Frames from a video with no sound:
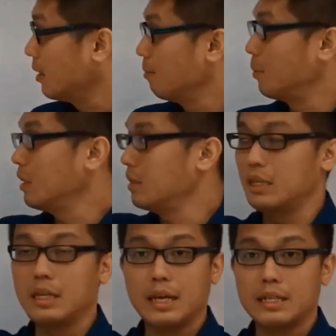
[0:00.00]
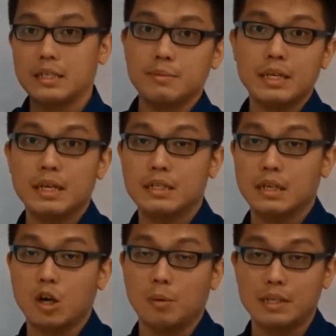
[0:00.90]
BD and DB is a
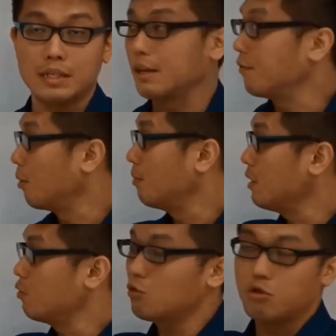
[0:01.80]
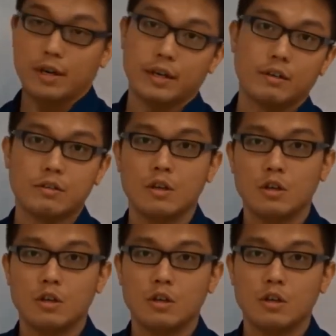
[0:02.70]
common side for these two triangles.